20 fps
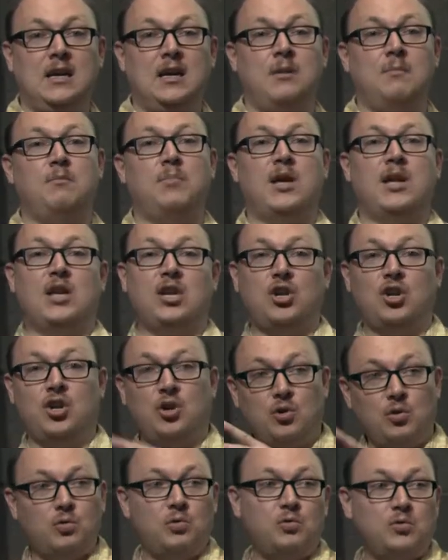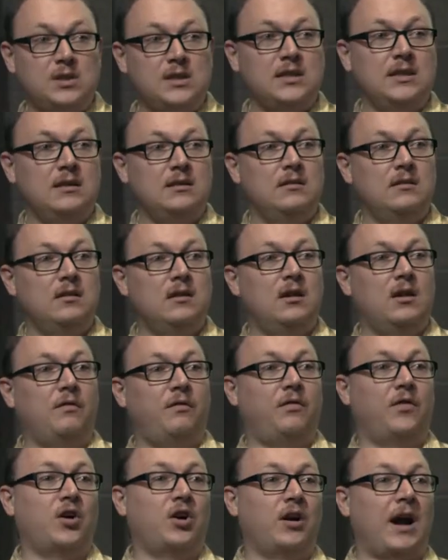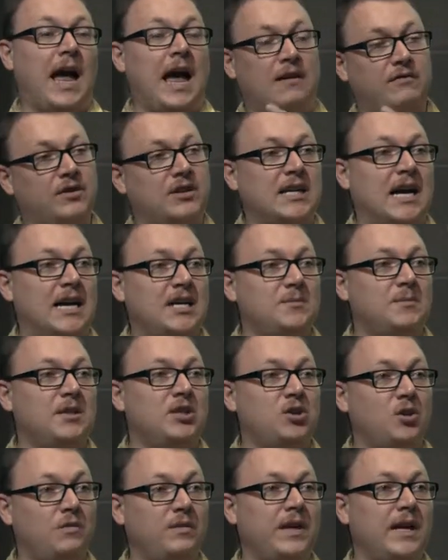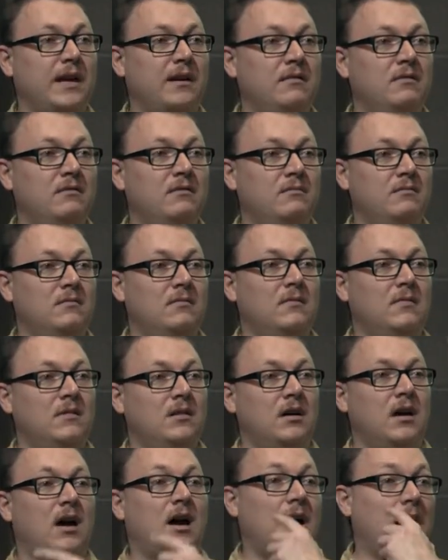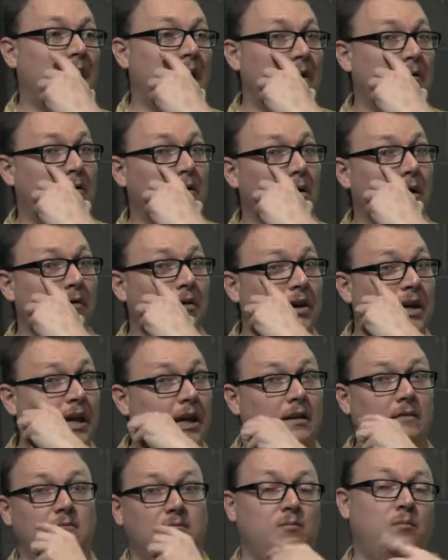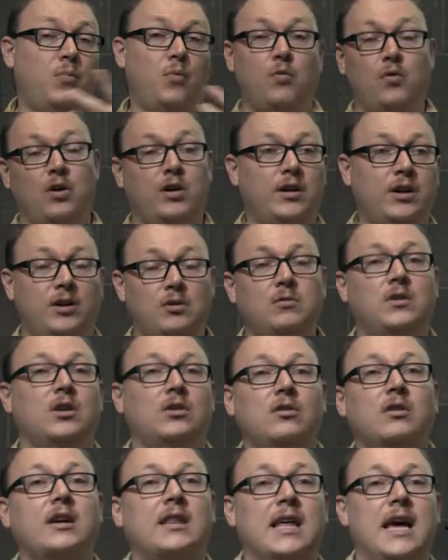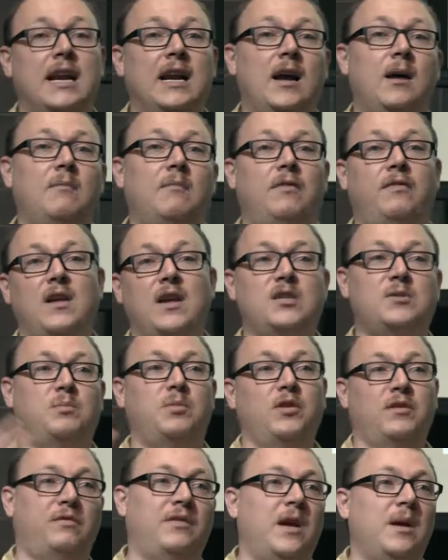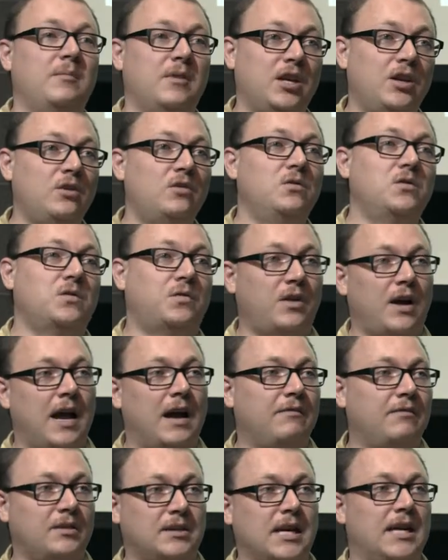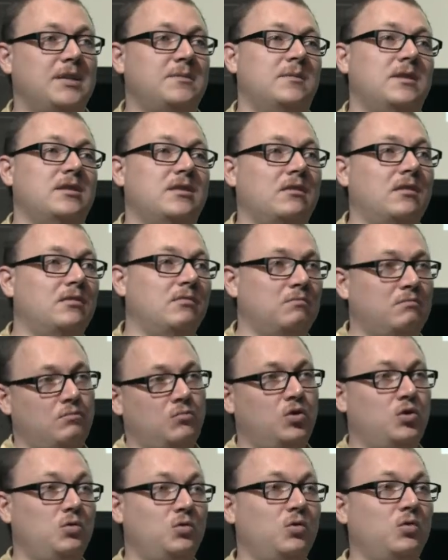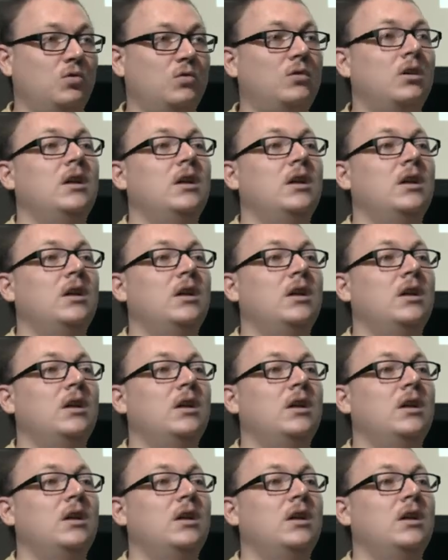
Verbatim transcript: being used for advertisements over there. Uh, if you ever get bored, you can look that up, Facebook family used for advertisements on Google,